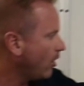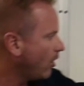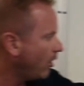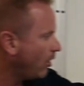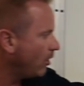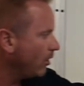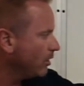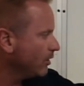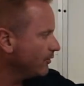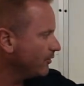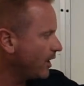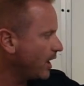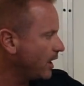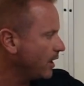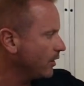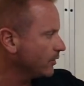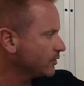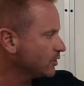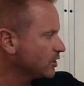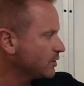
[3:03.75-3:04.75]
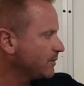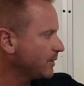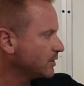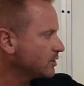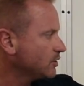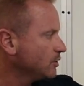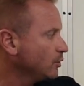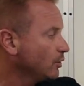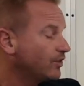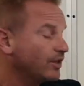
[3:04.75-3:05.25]
all the vials,
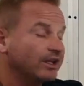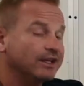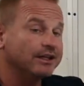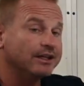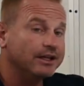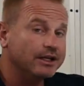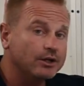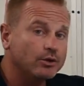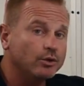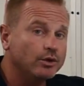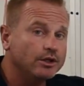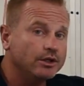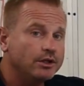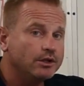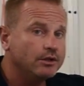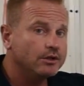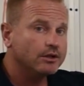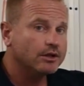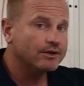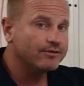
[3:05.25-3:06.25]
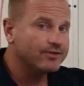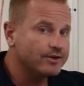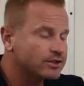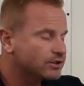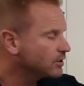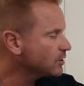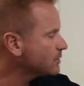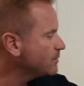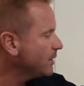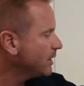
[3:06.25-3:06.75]
especially with a
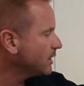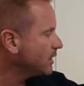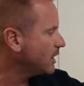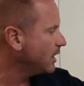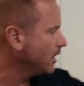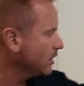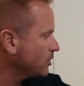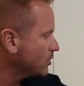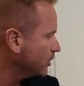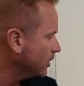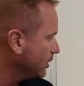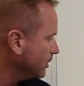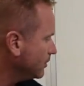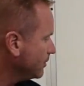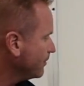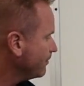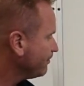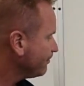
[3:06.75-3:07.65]
viscous medication,